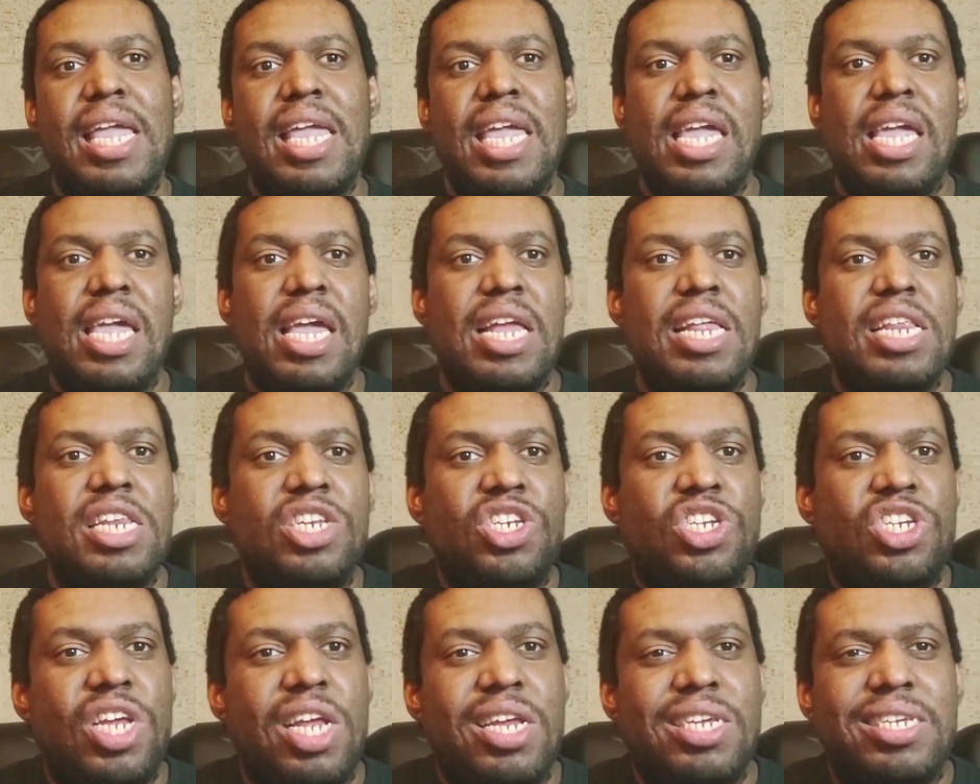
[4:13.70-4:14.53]
he
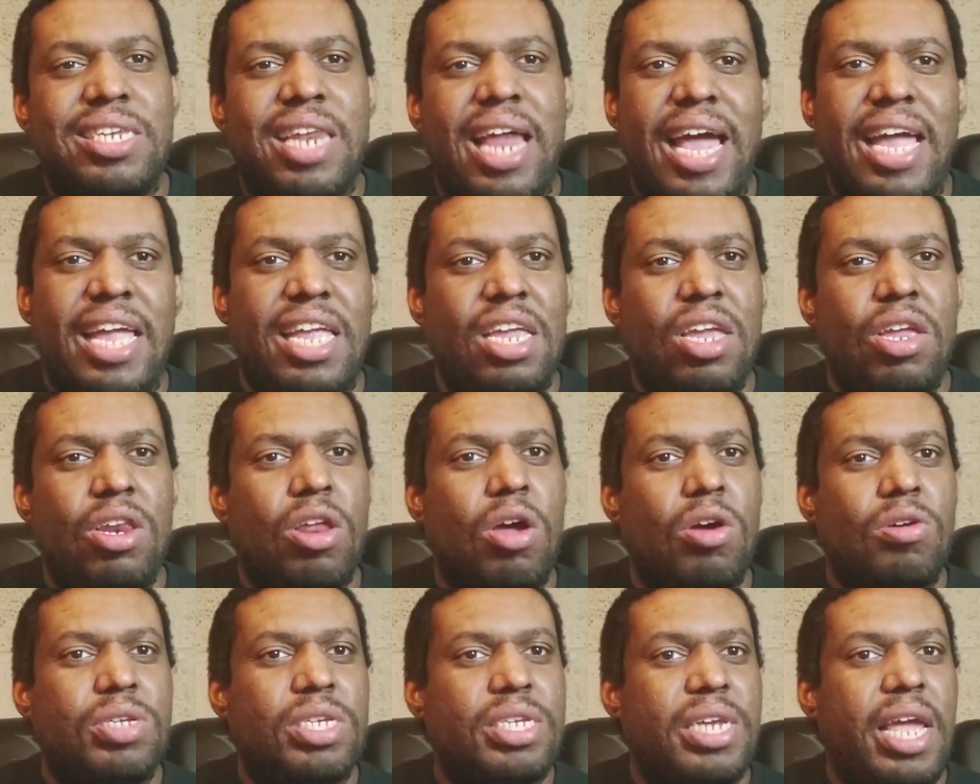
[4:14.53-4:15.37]
couldn't just like, you
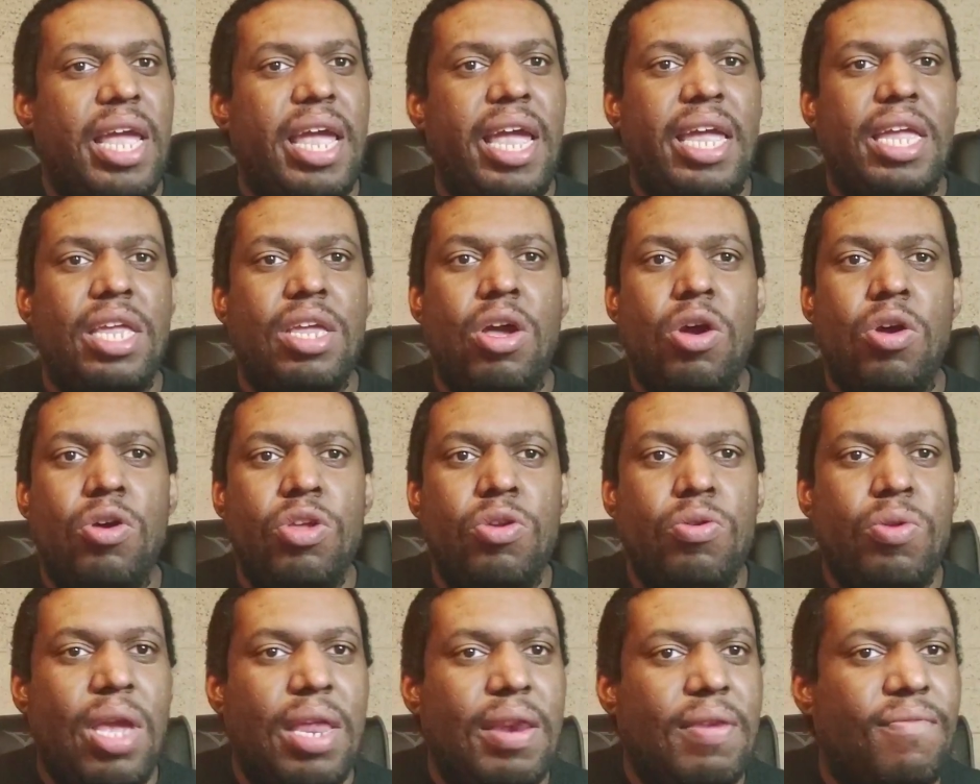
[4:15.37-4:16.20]
know, say, hey, yo,
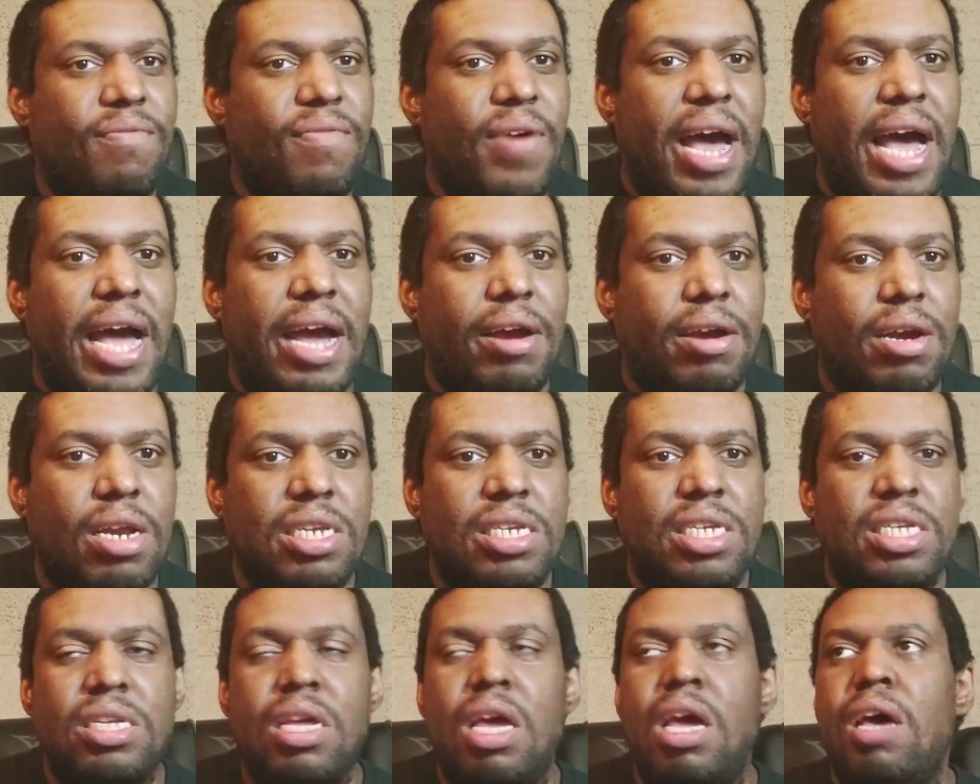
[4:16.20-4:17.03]
you getting fired
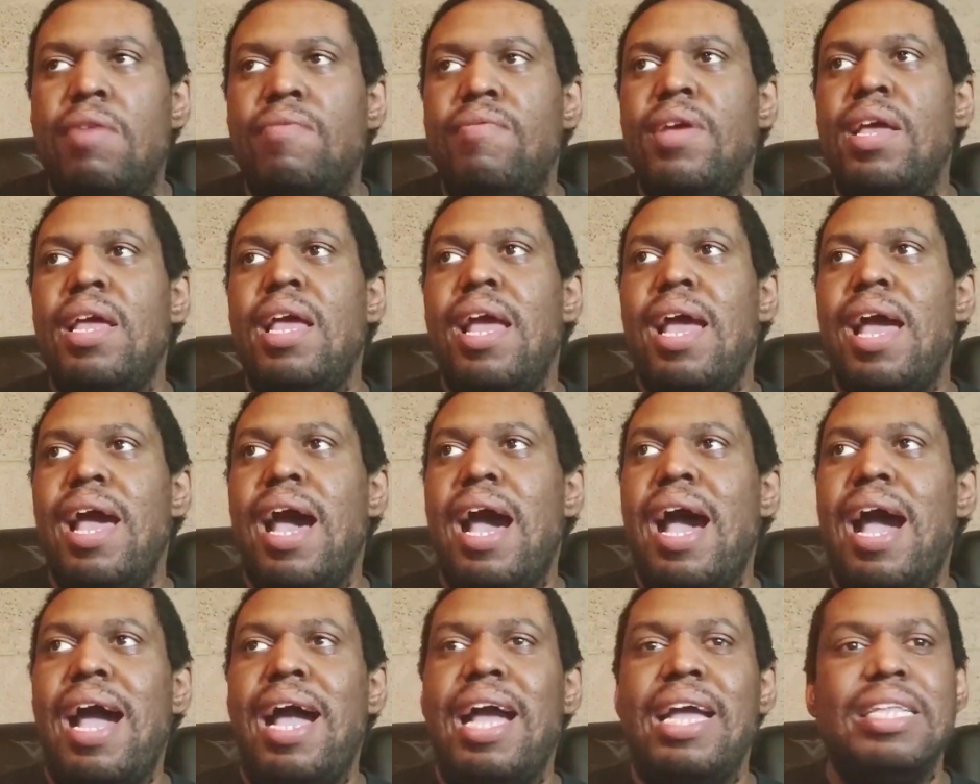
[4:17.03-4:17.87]
and stuff,
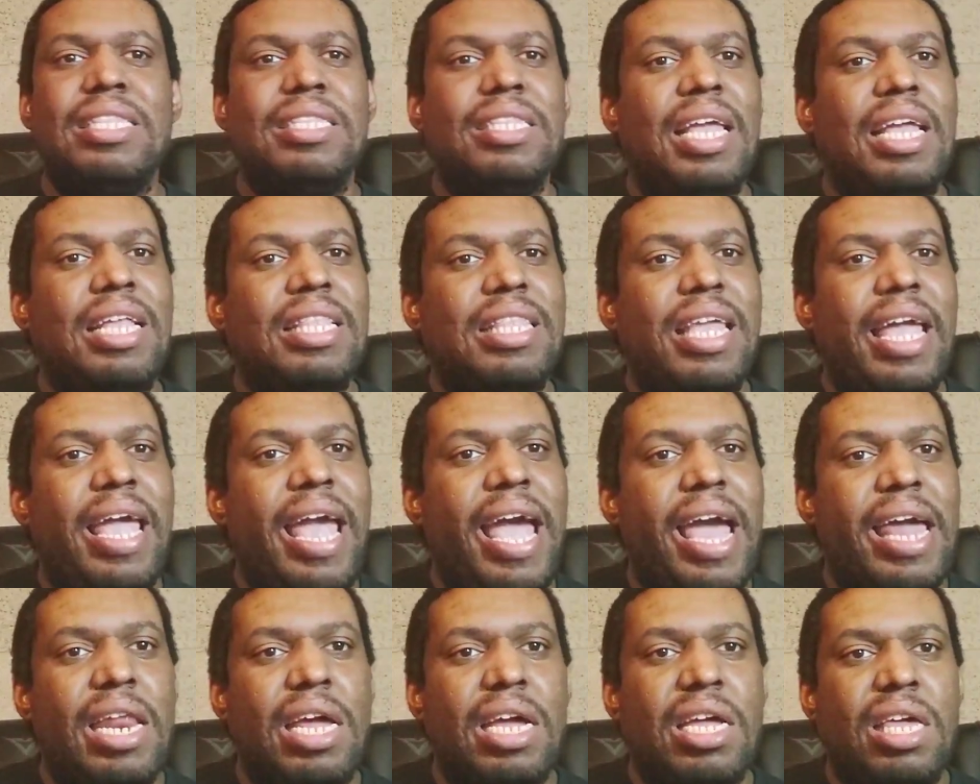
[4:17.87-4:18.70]
I think they
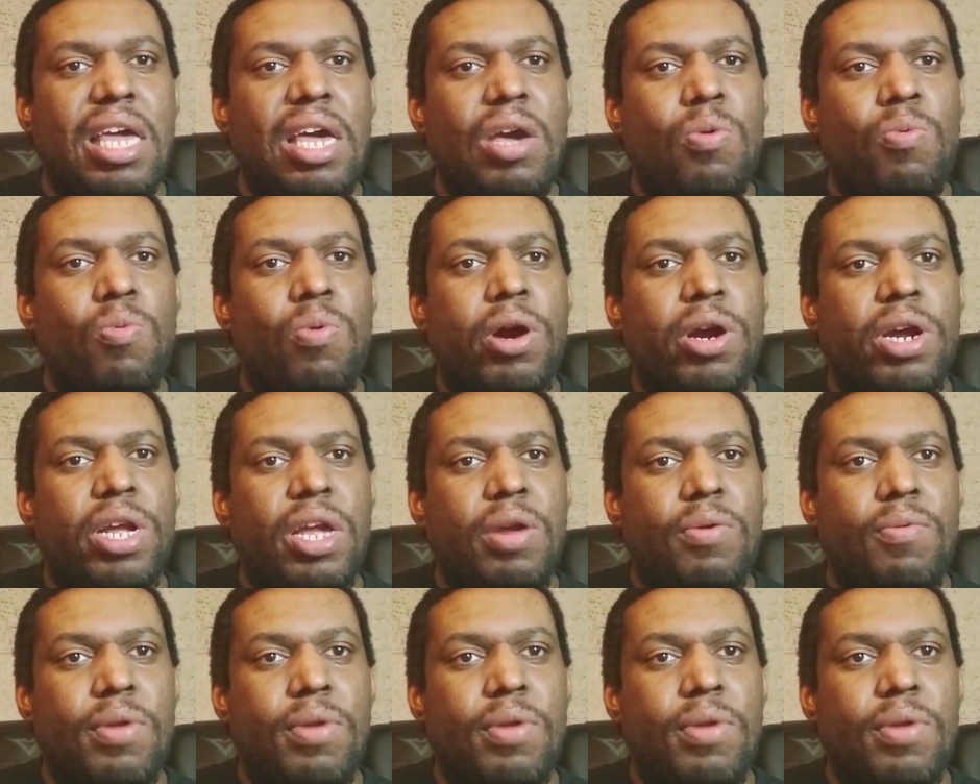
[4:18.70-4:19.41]
had a good working